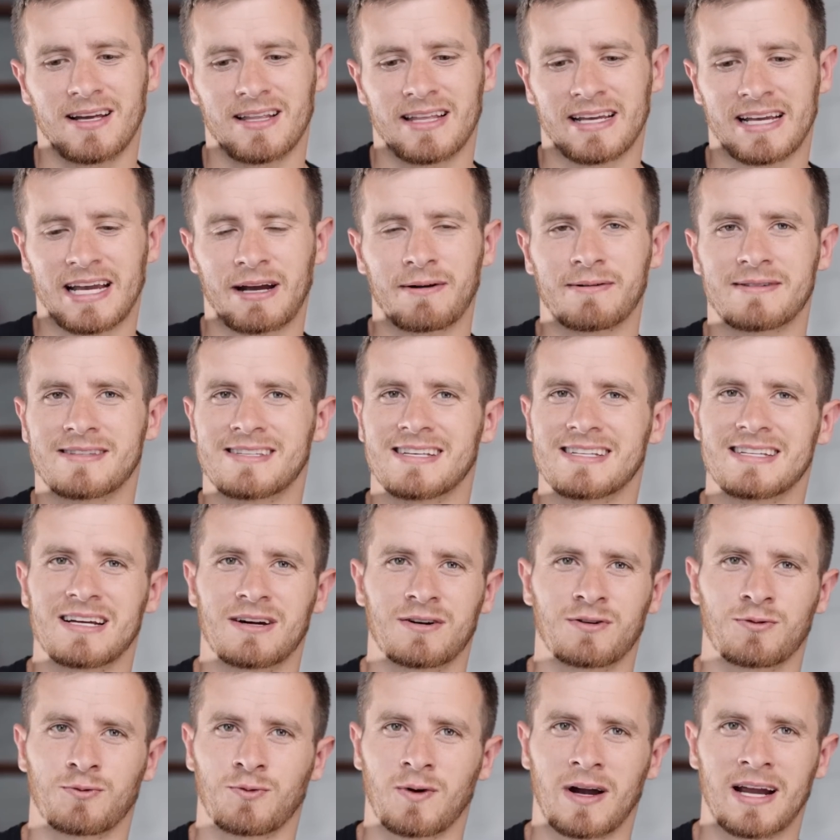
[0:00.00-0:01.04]
Like I would sit
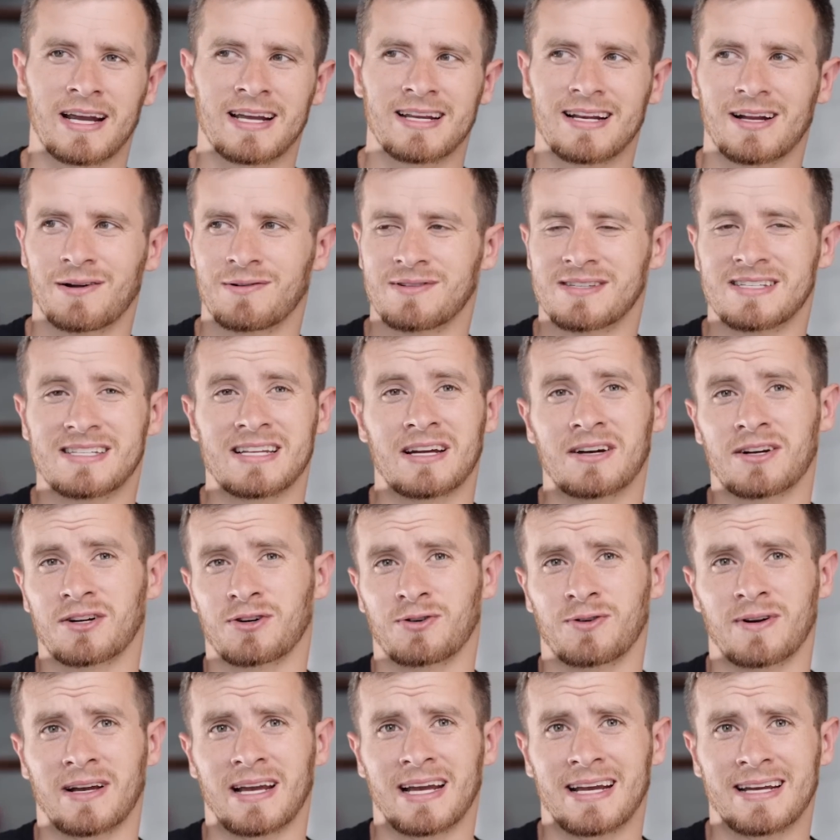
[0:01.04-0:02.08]
down to write, I would sit down to
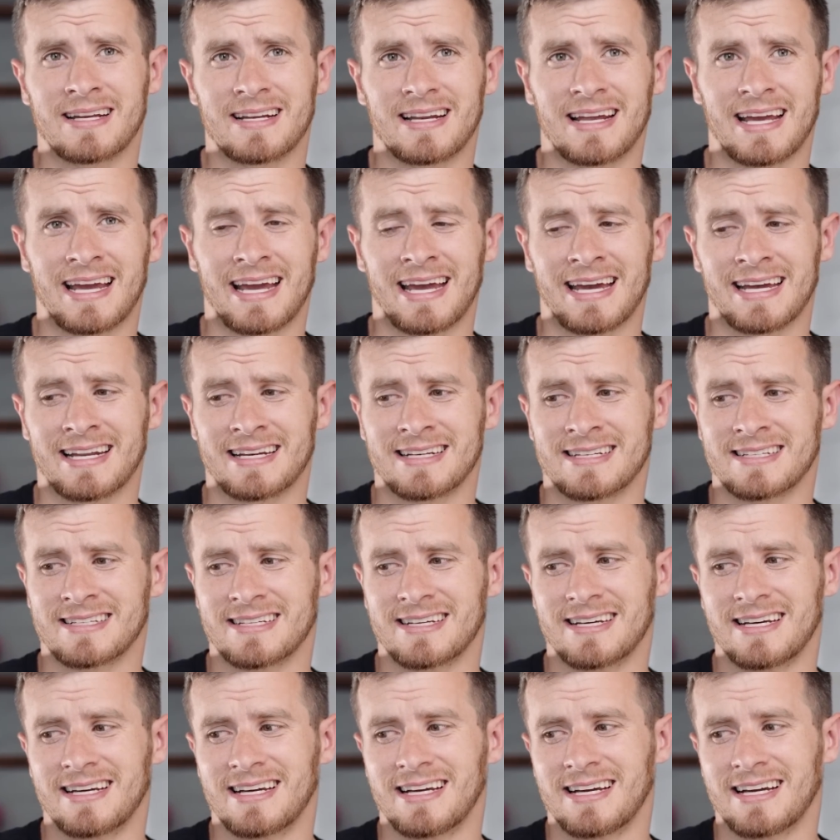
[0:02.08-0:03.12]
create, and
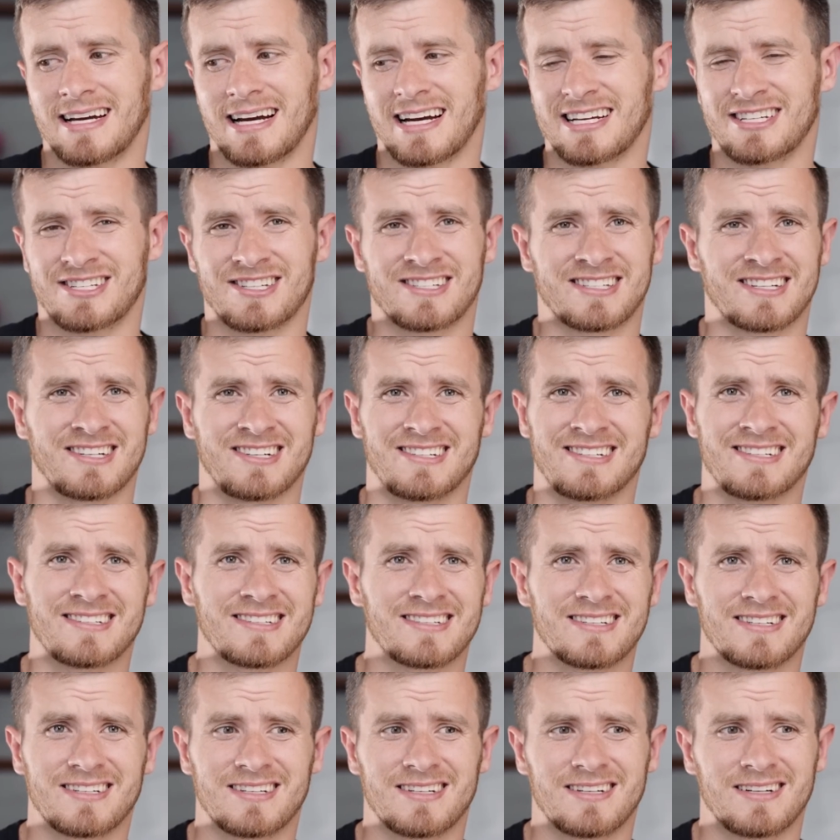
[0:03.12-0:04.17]
I just
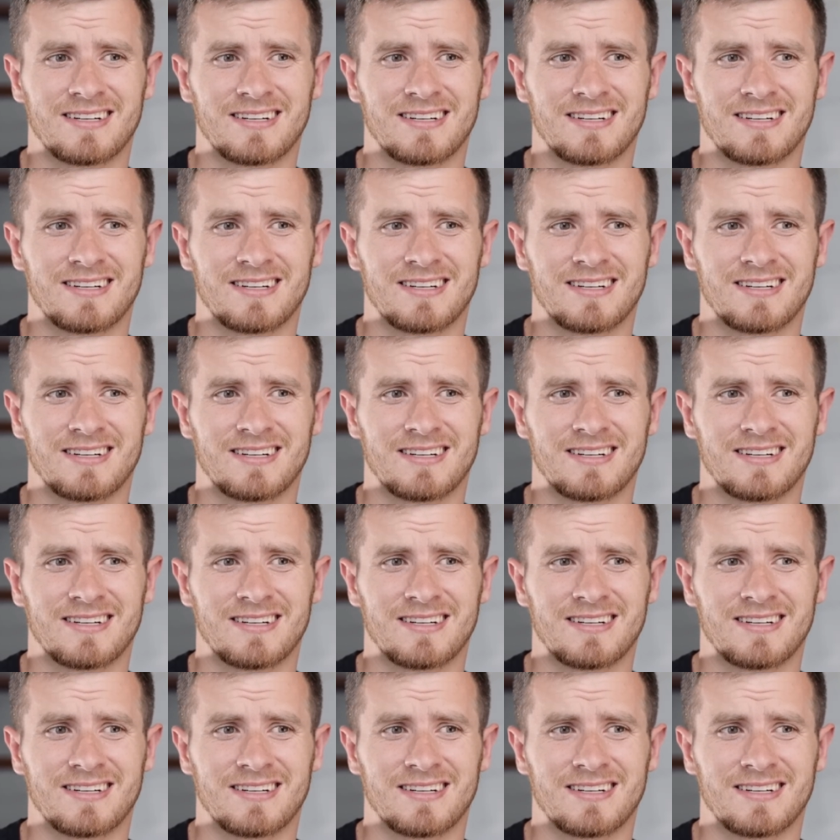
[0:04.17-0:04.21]
couldn't.